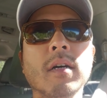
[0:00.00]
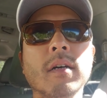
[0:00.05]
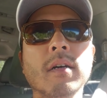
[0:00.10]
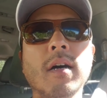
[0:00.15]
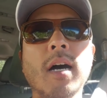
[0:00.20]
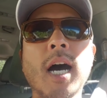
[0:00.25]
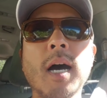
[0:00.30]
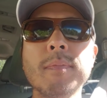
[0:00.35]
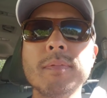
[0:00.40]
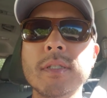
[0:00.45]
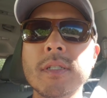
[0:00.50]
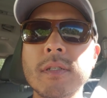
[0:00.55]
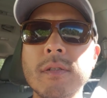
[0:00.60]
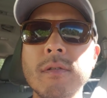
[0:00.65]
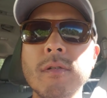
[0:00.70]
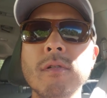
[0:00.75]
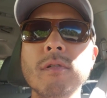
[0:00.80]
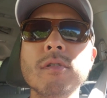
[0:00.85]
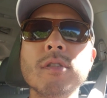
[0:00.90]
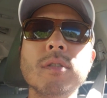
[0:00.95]

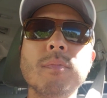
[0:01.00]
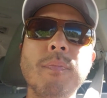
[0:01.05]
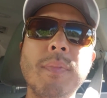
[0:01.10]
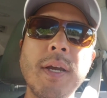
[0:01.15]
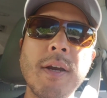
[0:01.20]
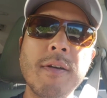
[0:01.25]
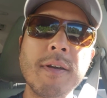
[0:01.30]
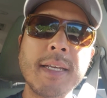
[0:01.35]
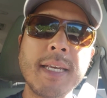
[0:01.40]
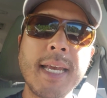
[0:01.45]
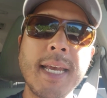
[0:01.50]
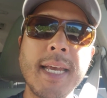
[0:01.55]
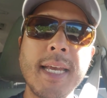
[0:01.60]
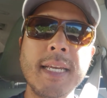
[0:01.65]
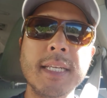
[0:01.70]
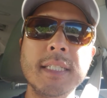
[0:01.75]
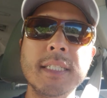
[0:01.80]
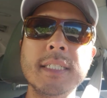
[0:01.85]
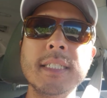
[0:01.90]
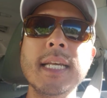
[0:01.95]
obstacles,
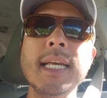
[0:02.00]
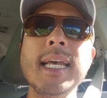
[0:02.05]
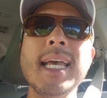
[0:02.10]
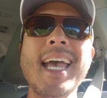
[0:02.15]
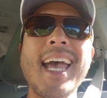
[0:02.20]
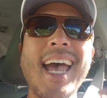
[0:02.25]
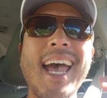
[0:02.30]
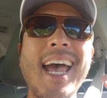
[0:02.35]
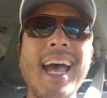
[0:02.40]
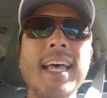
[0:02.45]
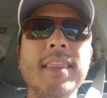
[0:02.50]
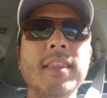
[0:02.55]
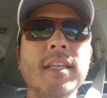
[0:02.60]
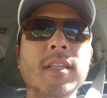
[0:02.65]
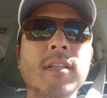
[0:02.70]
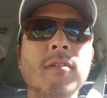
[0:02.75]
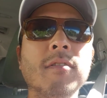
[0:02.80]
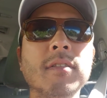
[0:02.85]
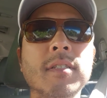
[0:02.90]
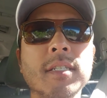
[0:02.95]
barricades at the
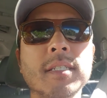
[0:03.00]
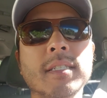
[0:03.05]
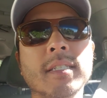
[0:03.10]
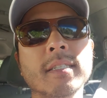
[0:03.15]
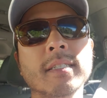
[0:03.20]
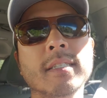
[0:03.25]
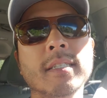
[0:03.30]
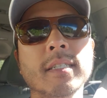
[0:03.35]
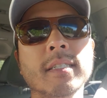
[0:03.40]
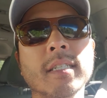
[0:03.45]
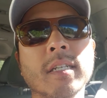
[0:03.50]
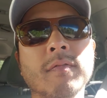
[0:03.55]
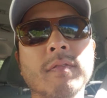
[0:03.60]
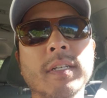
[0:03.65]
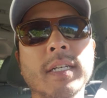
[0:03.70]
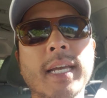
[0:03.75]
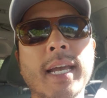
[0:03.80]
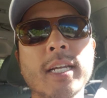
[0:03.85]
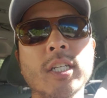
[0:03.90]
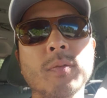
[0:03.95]
known distances of
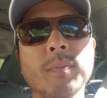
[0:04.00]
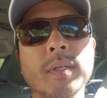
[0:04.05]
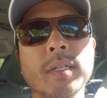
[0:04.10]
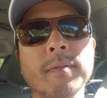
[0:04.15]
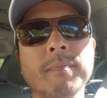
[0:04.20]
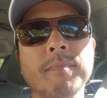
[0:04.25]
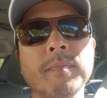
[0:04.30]
engagement.